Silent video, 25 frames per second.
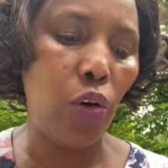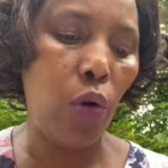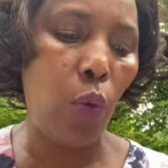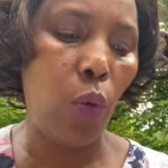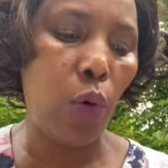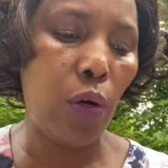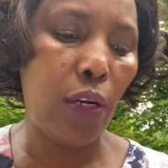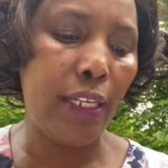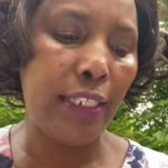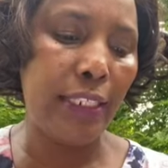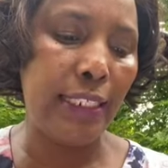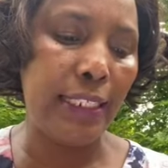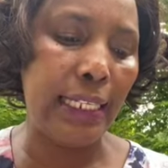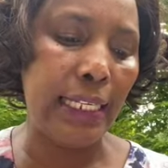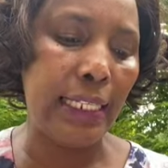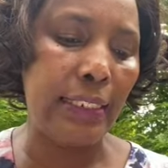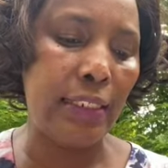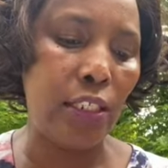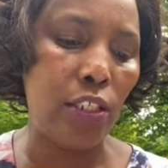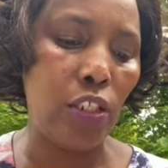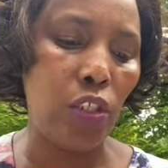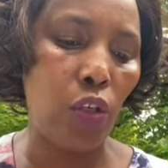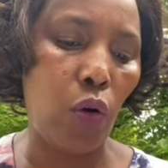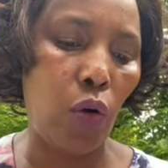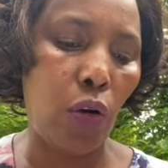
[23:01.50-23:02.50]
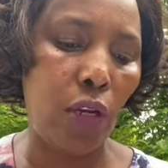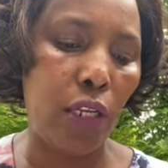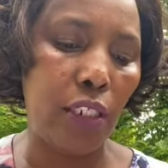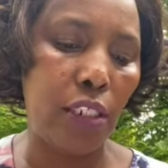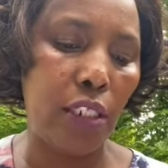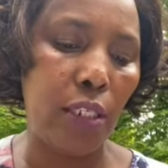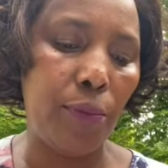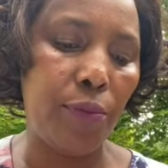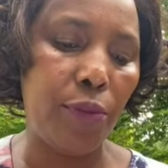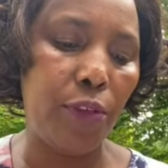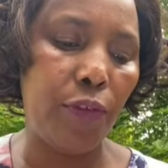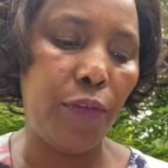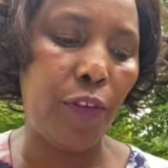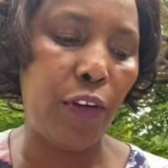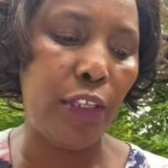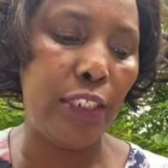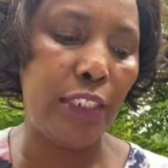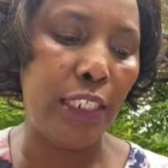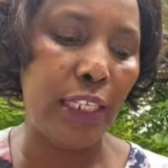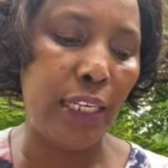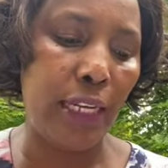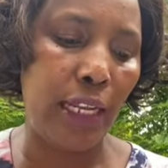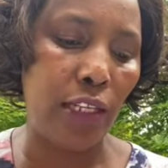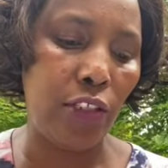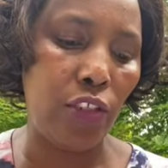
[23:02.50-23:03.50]
Water Center Scholarships for
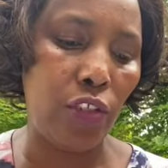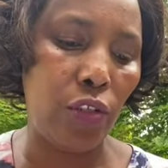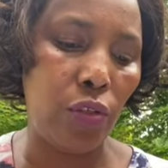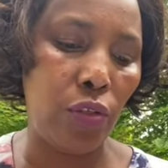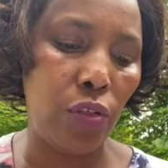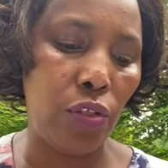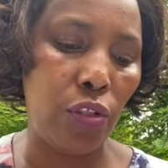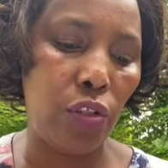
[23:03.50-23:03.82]
international